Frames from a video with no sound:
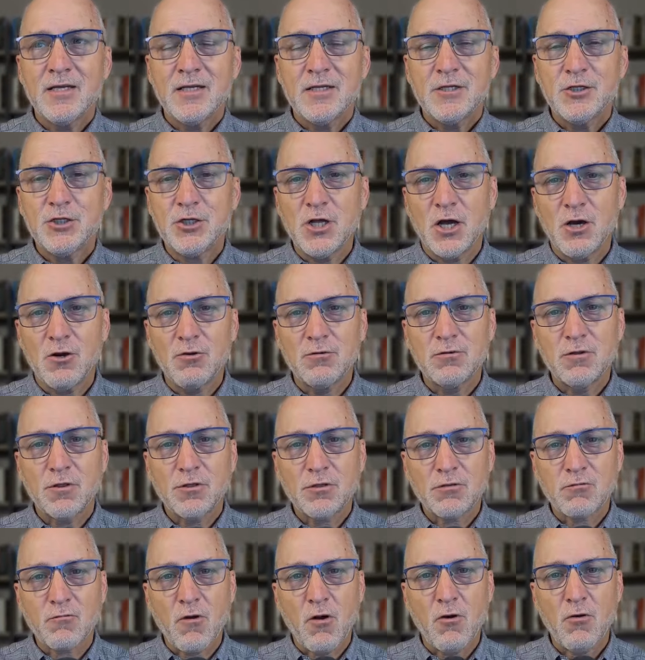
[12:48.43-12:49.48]
Don't
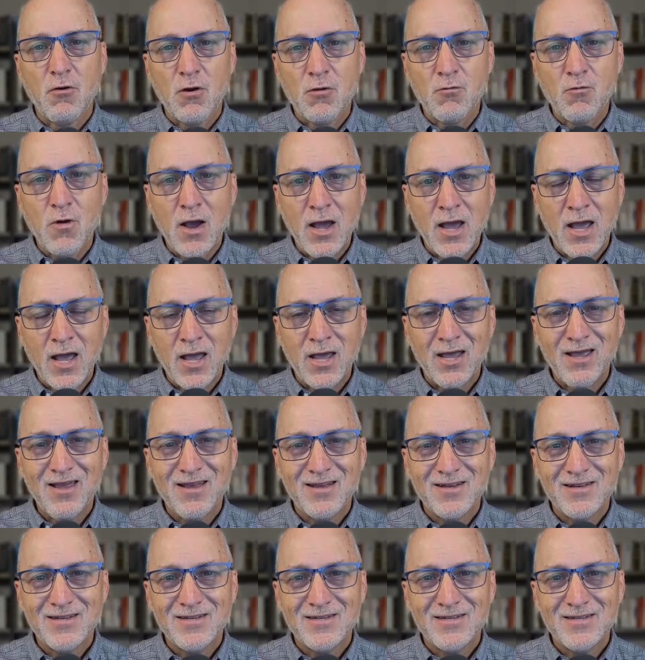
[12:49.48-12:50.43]
throw away